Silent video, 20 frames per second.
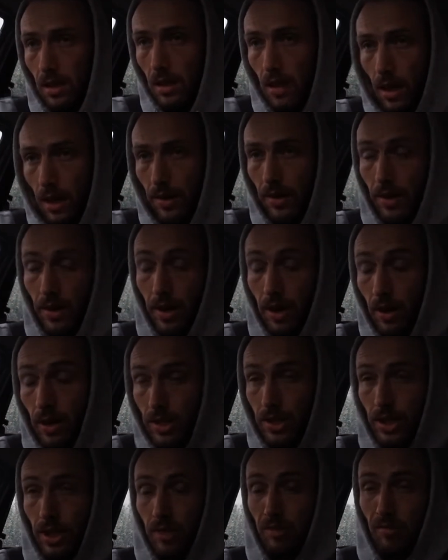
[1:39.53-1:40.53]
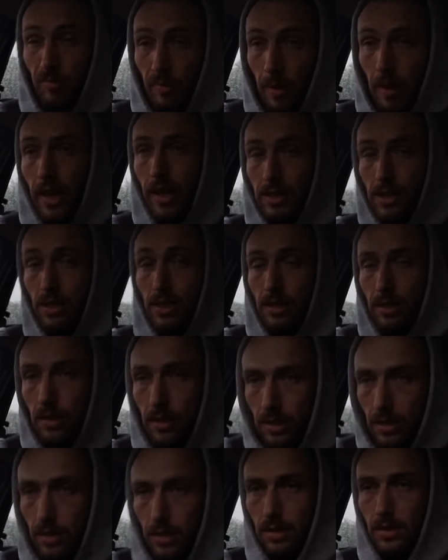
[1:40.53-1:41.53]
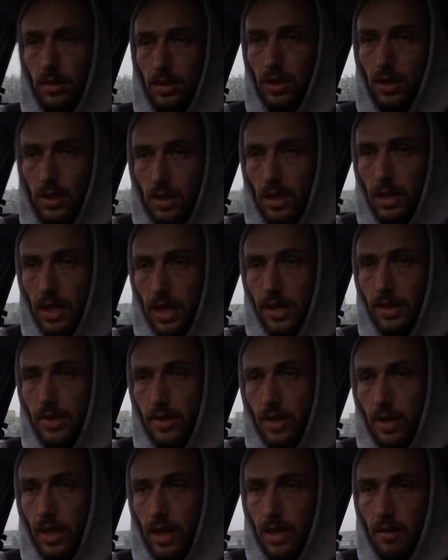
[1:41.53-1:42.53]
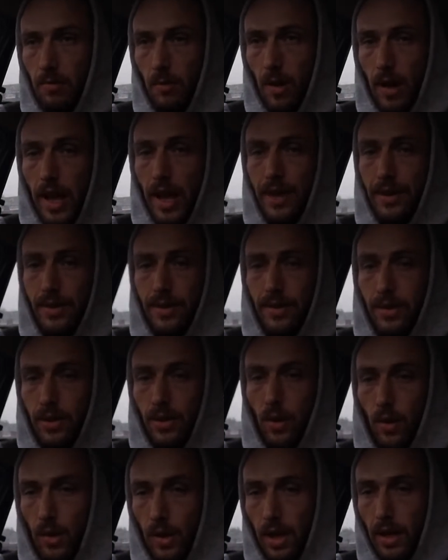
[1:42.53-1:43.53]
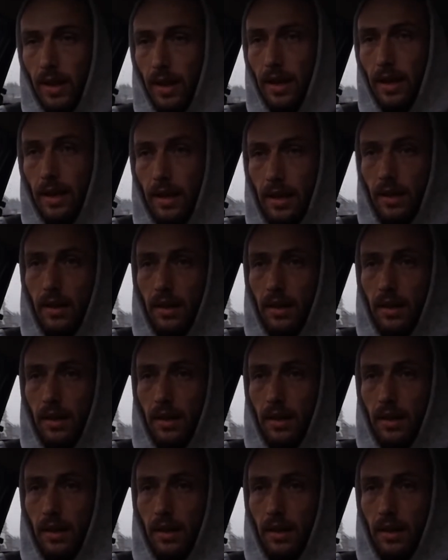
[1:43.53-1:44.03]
and I know I shouldn't, but it's just literally my head talking there.